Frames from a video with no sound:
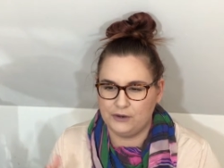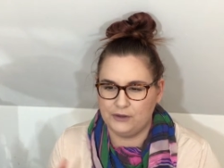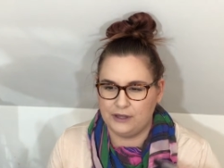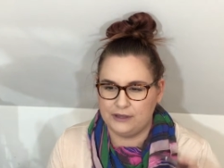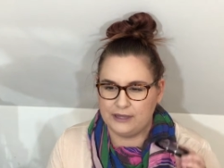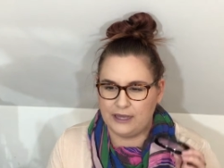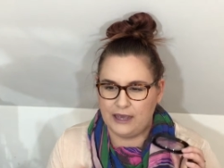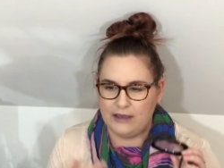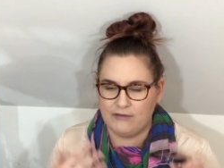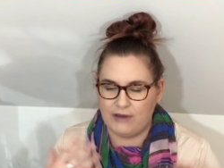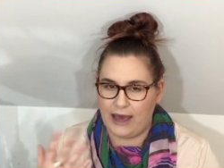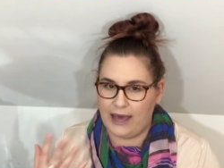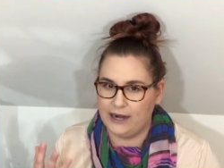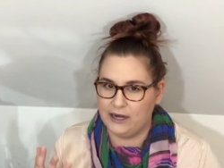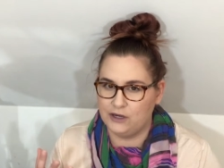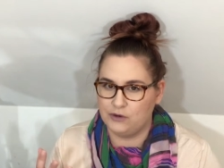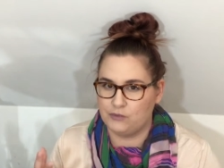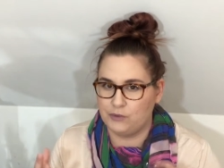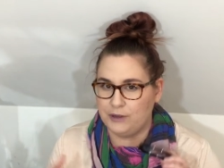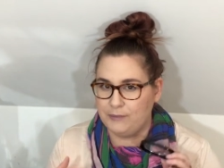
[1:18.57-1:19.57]
that they've
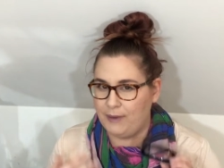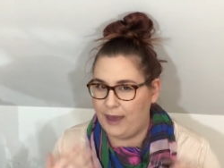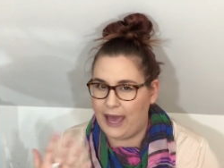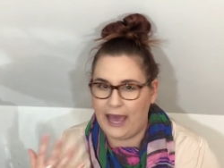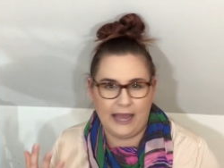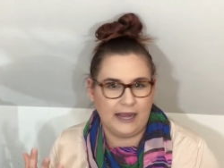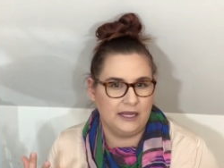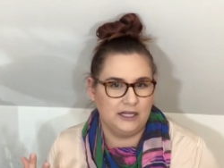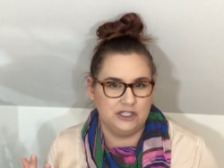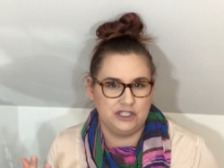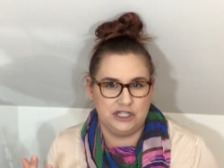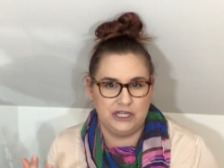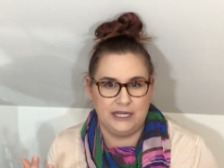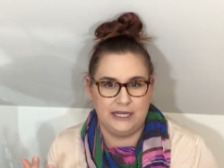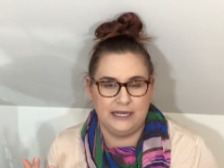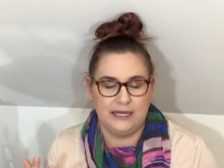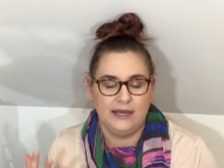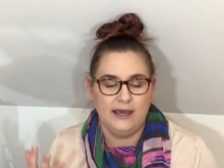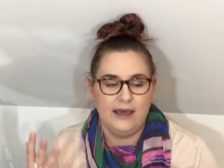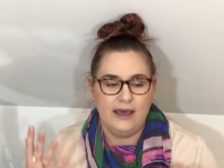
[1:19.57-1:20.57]
added a
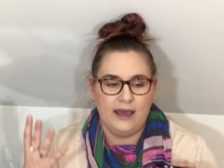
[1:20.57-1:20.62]
repackaging